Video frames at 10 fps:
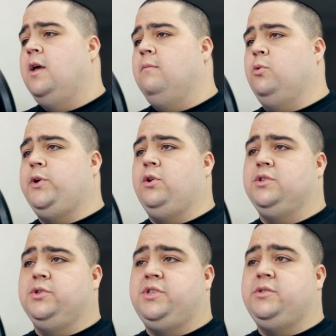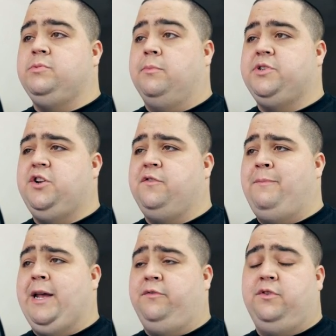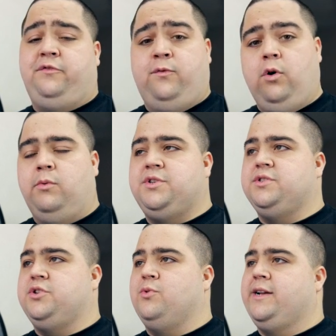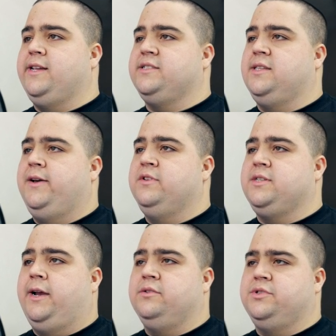but we can also see some numbers here from Battlefield 4, which is a DirectX 11 title.